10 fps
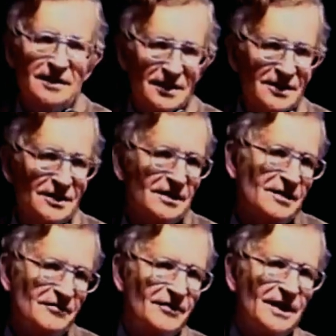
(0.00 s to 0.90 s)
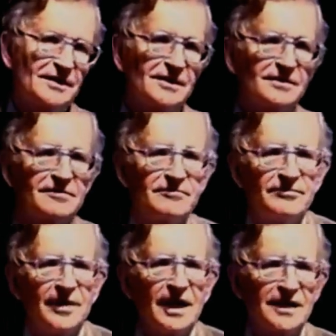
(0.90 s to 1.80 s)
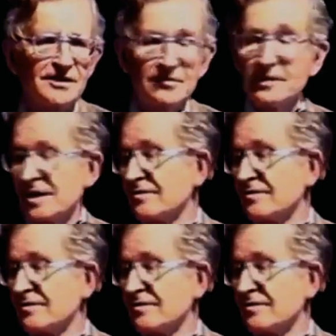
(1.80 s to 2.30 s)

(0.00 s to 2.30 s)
a dissident found some body somewhere.